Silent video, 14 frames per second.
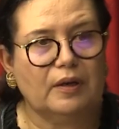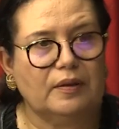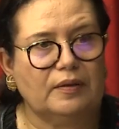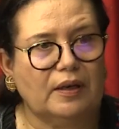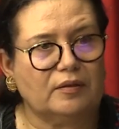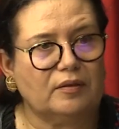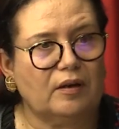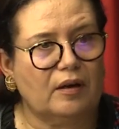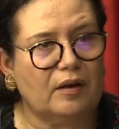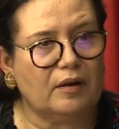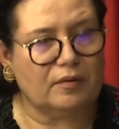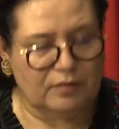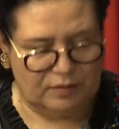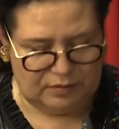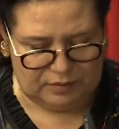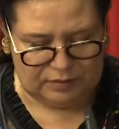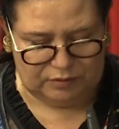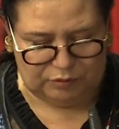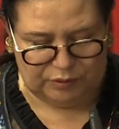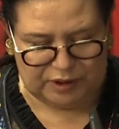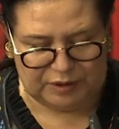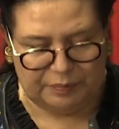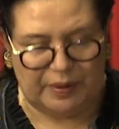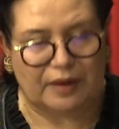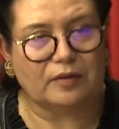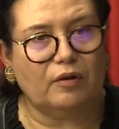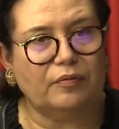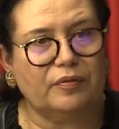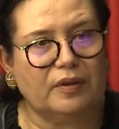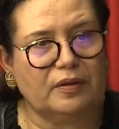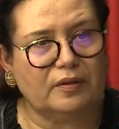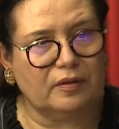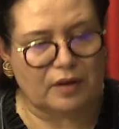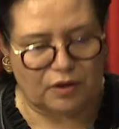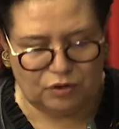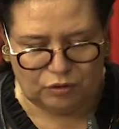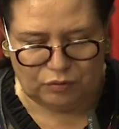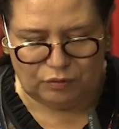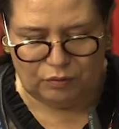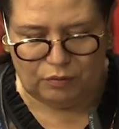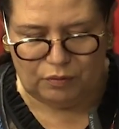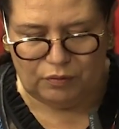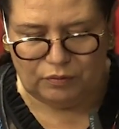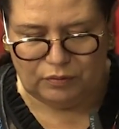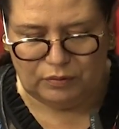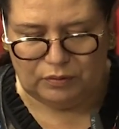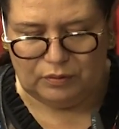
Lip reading: that are the respect of international law,